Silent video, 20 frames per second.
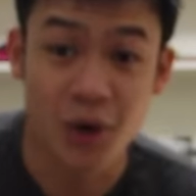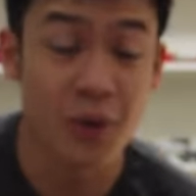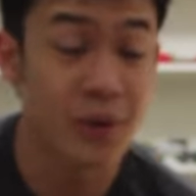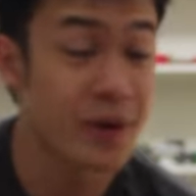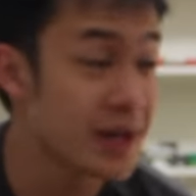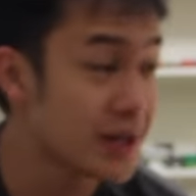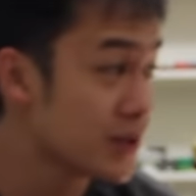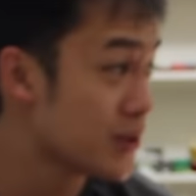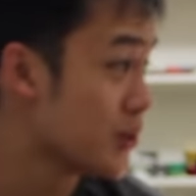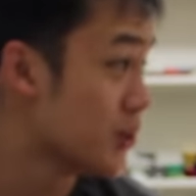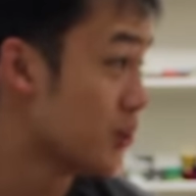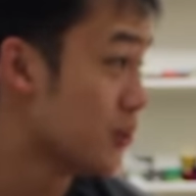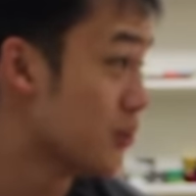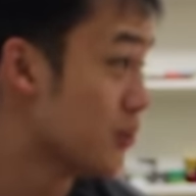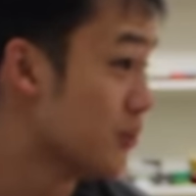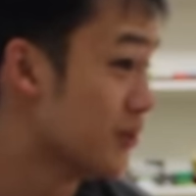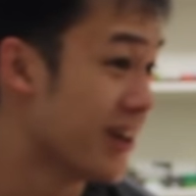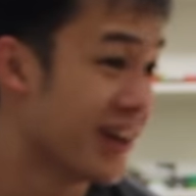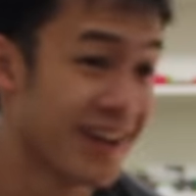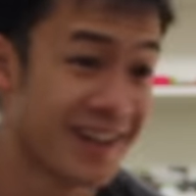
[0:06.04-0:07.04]
going
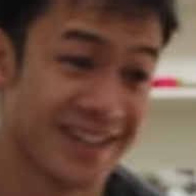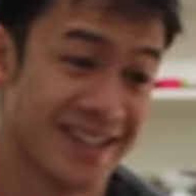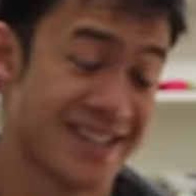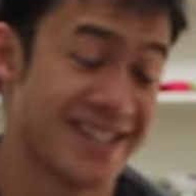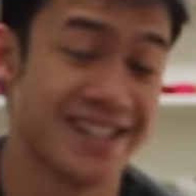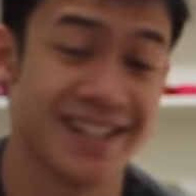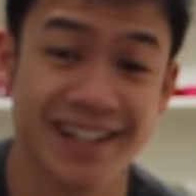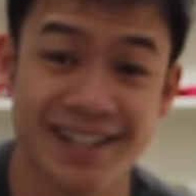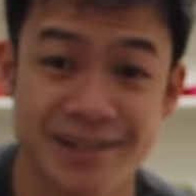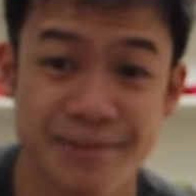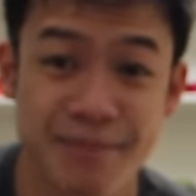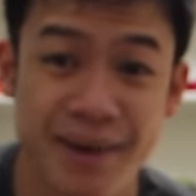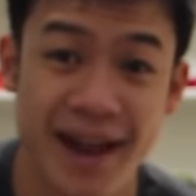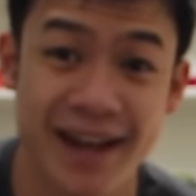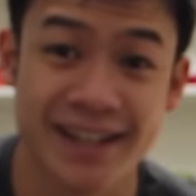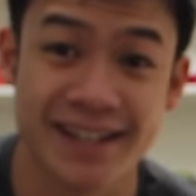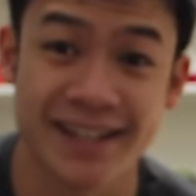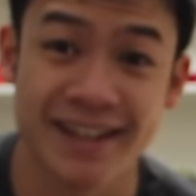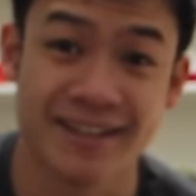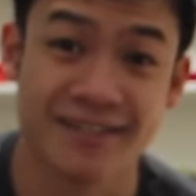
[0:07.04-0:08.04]
to start
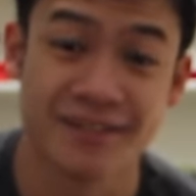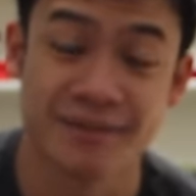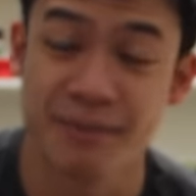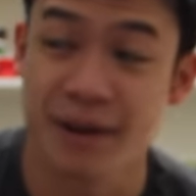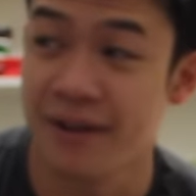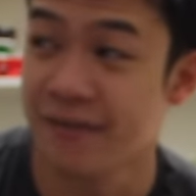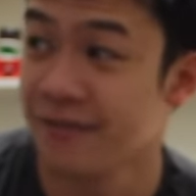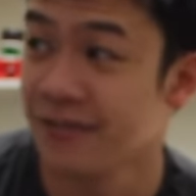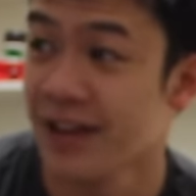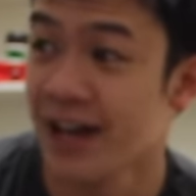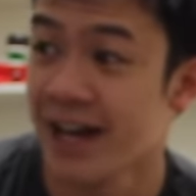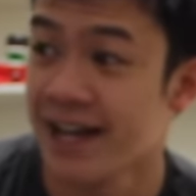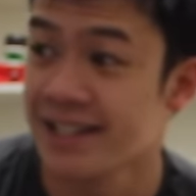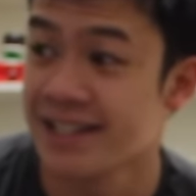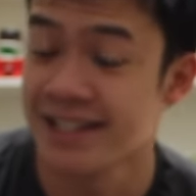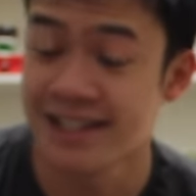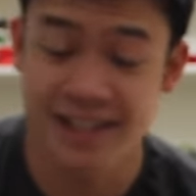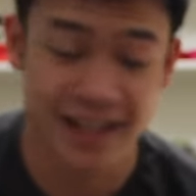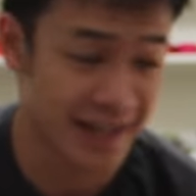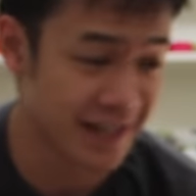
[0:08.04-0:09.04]
packing for my
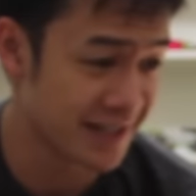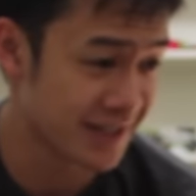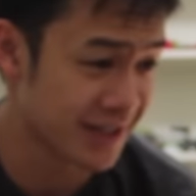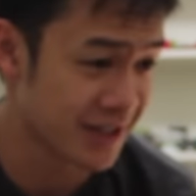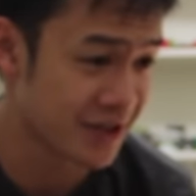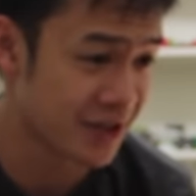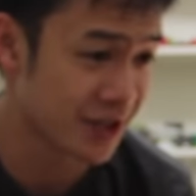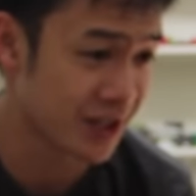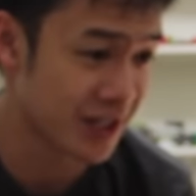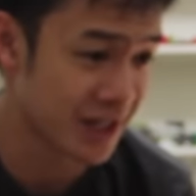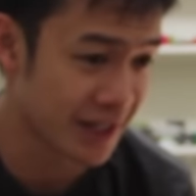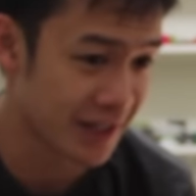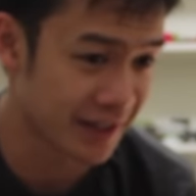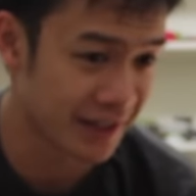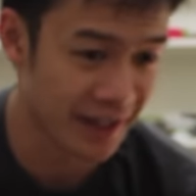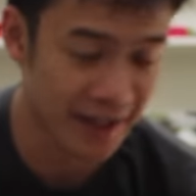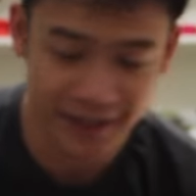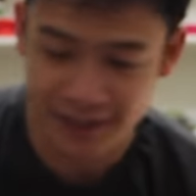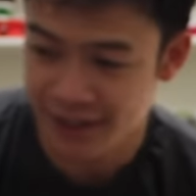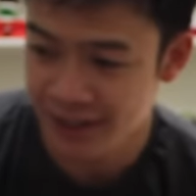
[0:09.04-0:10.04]
flight that is literally in
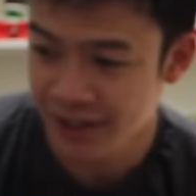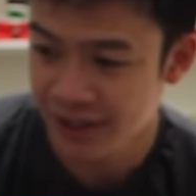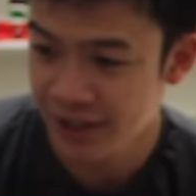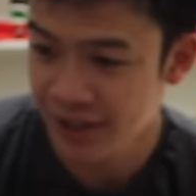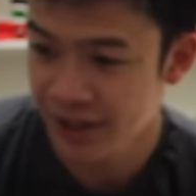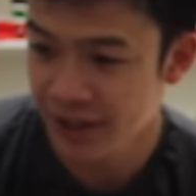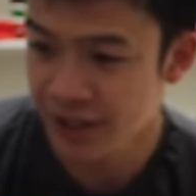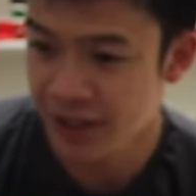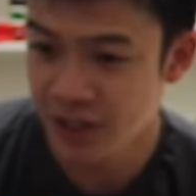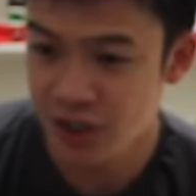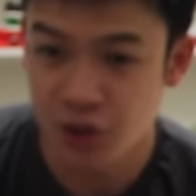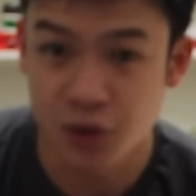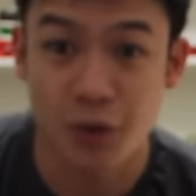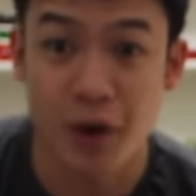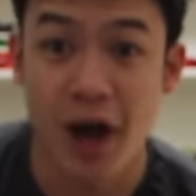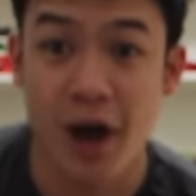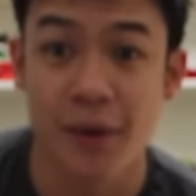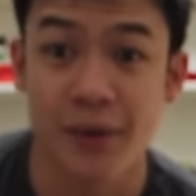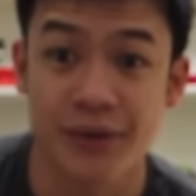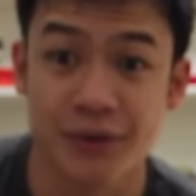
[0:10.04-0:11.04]
like
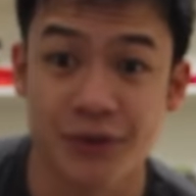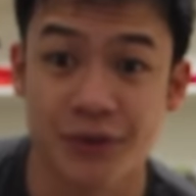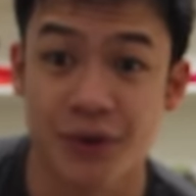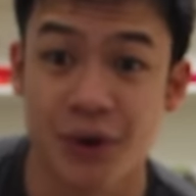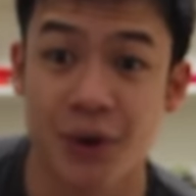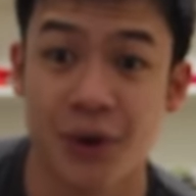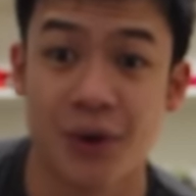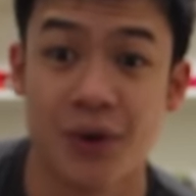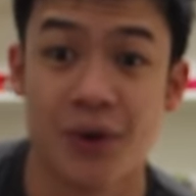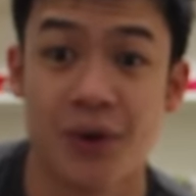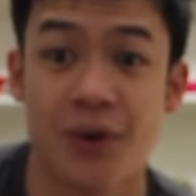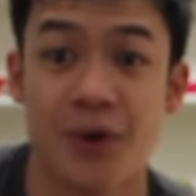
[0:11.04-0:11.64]
2 hours, so.